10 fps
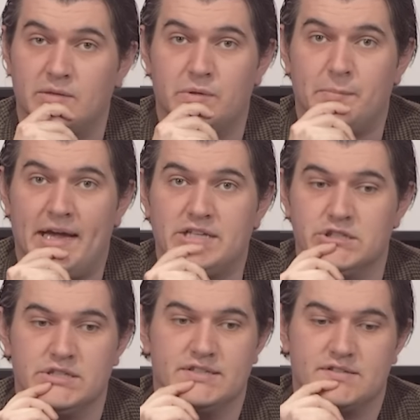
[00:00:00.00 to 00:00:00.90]
I would
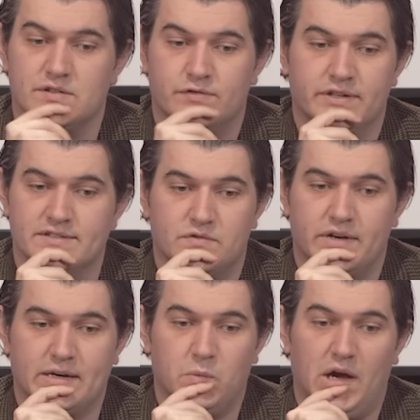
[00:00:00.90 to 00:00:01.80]
imagine, is
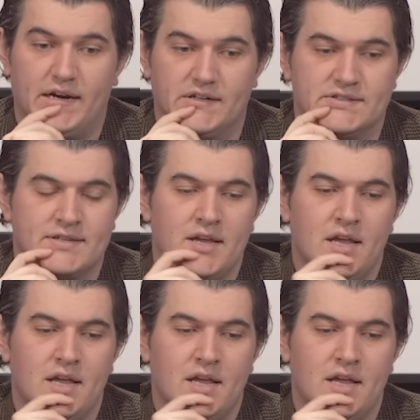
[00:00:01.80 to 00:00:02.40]
frayed wires,